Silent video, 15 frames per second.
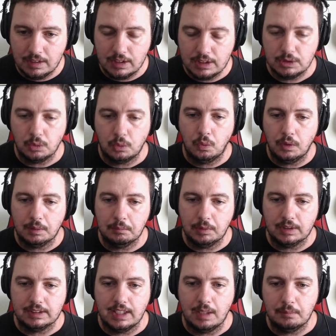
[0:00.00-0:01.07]
So
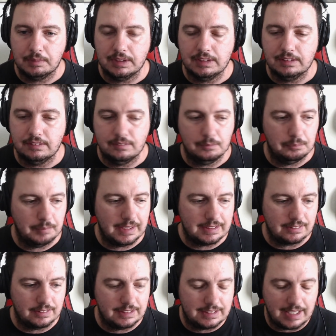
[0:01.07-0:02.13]
QuickBooks helps
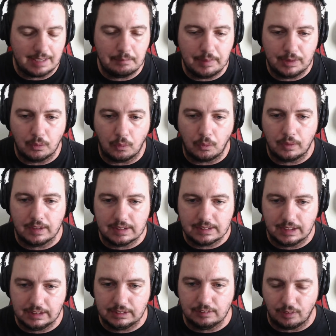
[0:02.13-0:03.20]
basically save me the
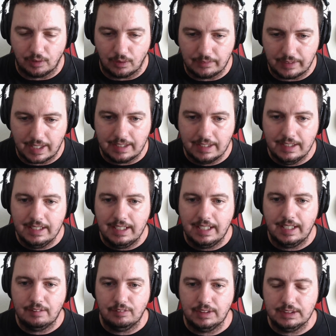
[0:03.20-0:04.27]
organization of all that, and
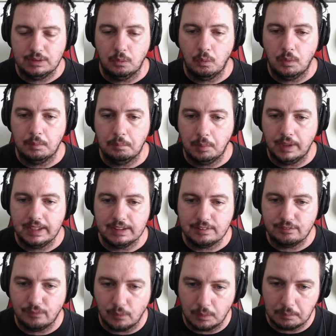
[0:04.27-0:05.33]
everything's in one place
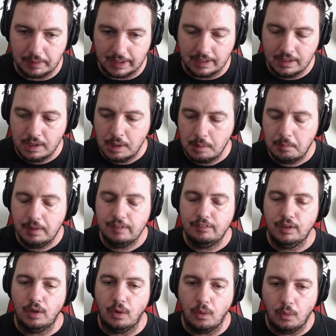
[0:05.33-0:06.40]
for me. But if
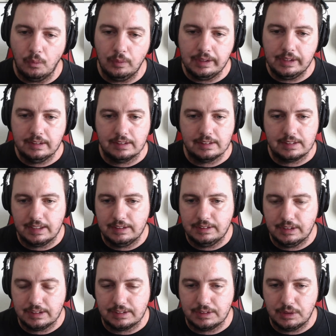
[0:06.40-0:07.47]
you're only, let's say,
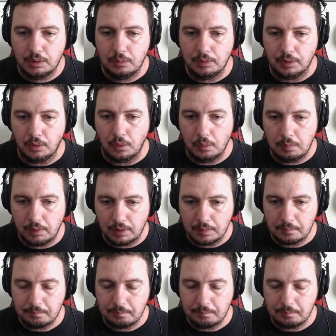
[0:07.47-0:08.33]
just doing Uber